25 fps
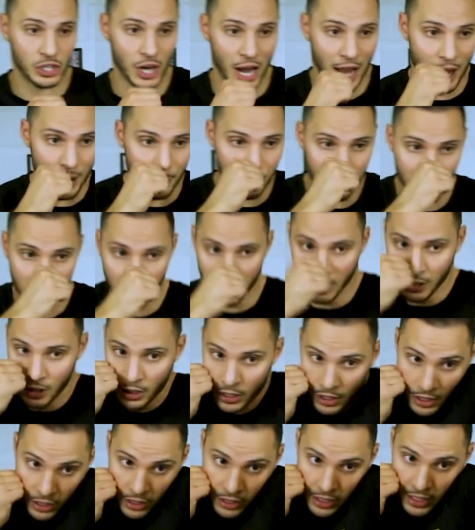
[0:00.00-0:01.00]
jab,
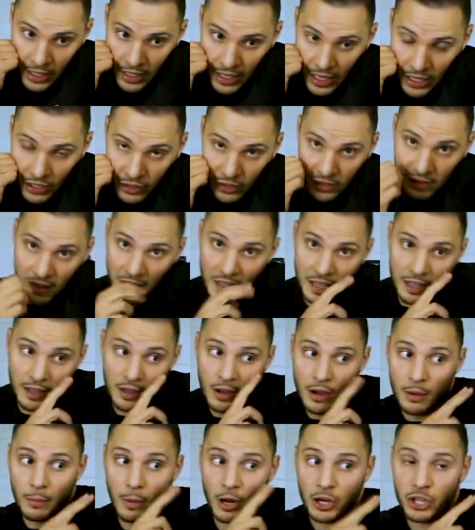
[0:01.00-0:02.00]
can you
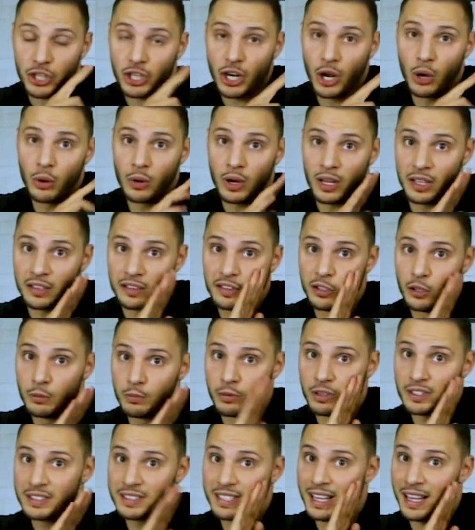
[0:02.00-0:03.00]
see my shoulder is
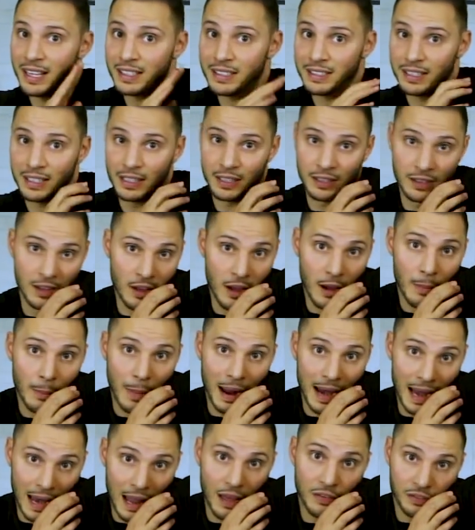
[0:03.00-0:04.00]
still protecting
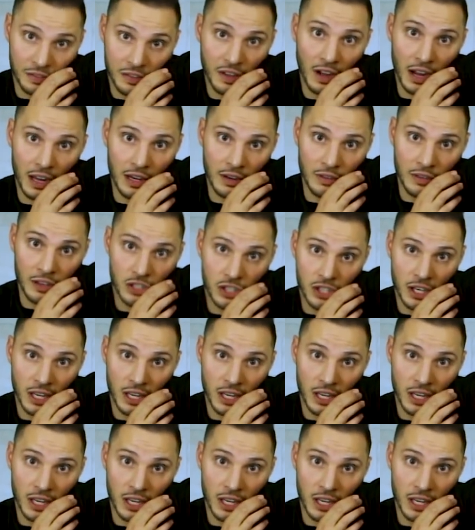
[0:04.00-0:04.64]
my left side of the